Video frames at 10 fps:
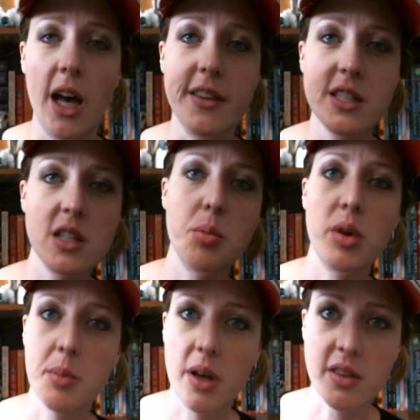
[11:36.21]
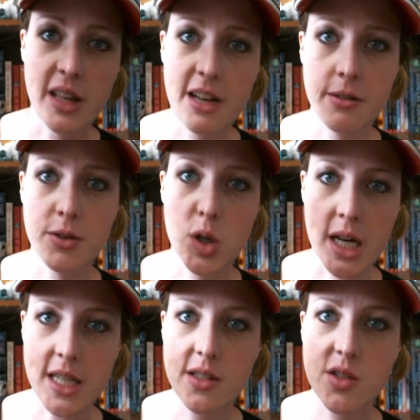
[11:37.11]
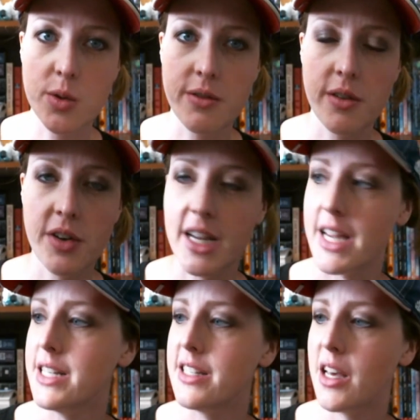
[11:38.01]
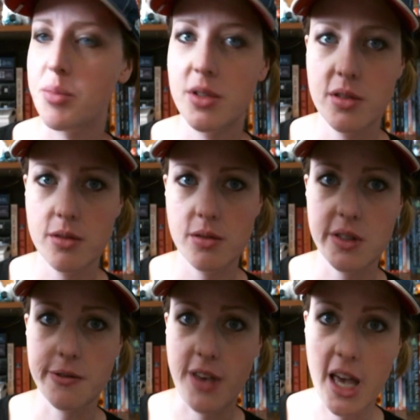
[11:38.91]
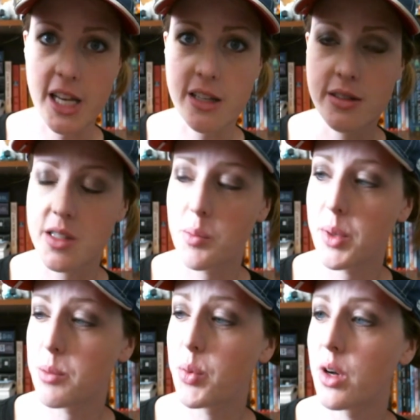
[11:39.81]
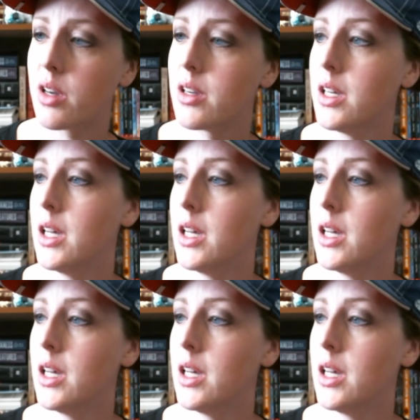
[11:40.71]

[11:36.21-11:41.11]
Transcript: This is a book about the life of Christ, sort of a very in-depth, it's a big book.